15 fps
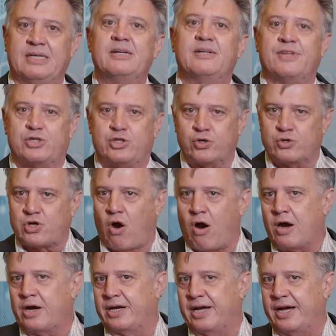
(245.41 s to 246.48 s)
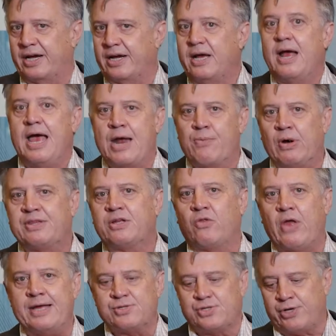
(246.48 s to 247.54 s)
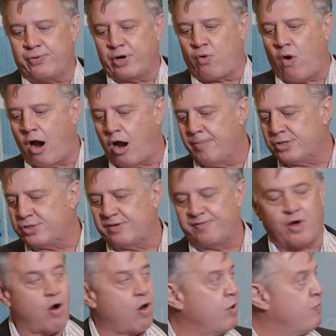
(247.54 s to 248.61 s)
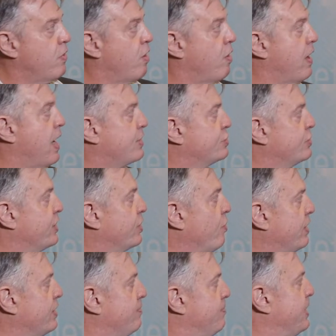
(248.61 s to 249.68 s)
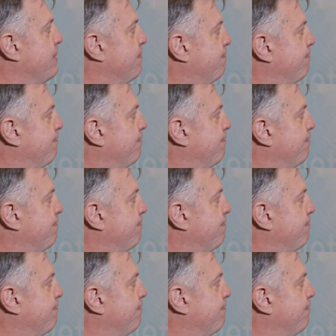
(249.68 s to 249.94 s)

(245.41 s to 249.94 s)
that you're targeting and what the latency requirements of the hardware are actually going to be.